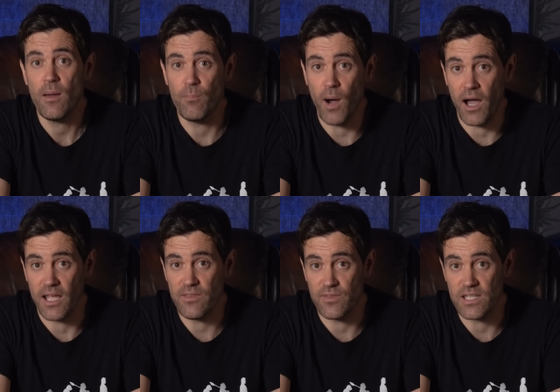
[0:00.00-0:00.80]

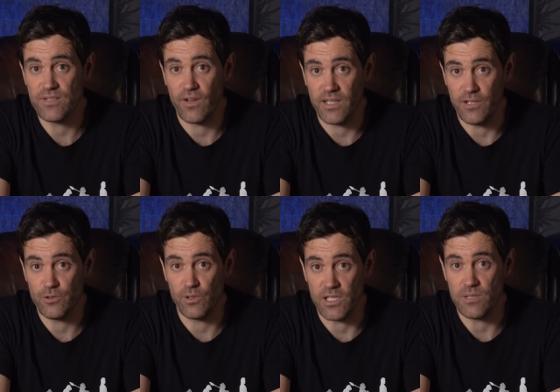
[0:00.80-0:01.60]
by these
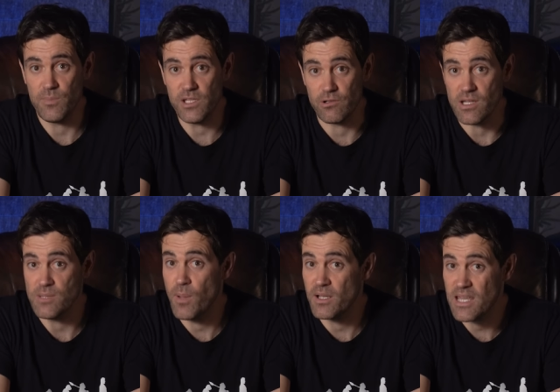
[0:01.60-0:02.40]
financial intermediaries,
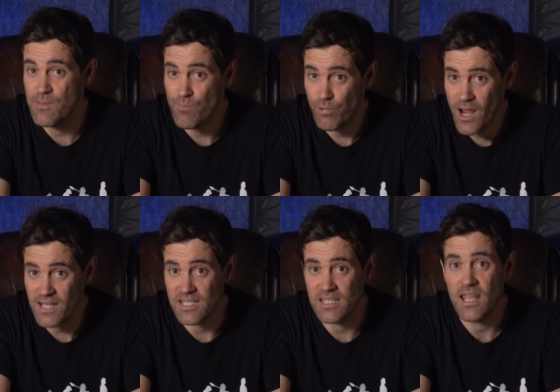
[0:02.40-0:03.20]
but in
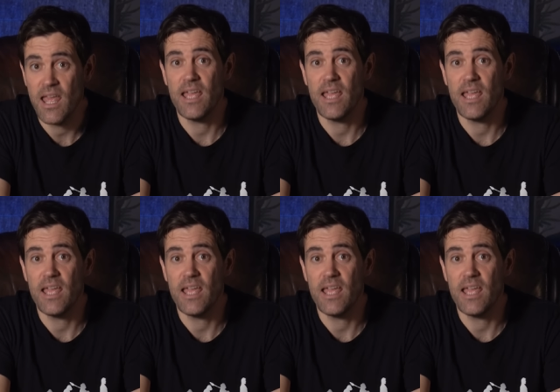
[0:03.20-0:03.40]
practice,